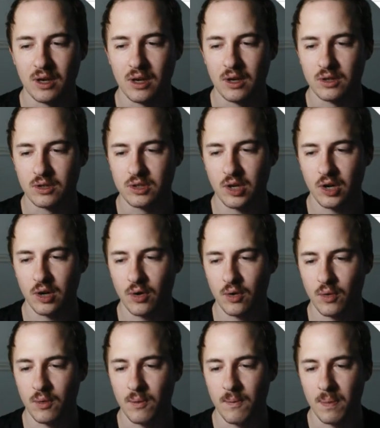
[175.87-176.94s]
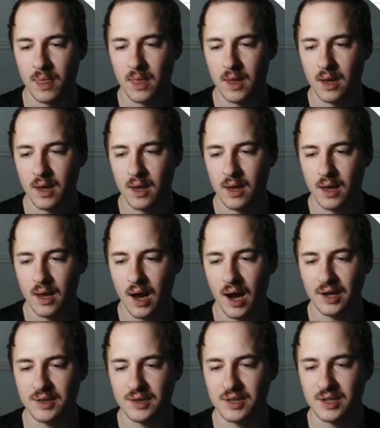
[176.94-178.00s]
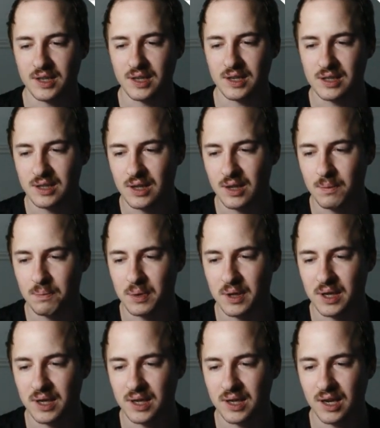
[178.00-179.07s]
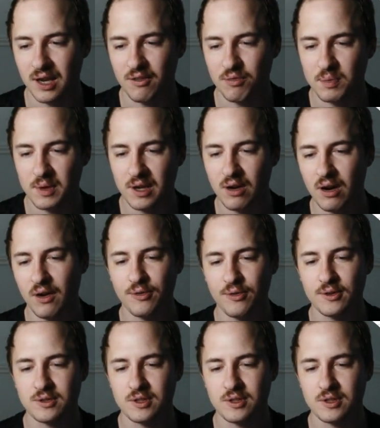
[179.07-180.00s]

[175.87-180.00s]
So I think being an FBA offer does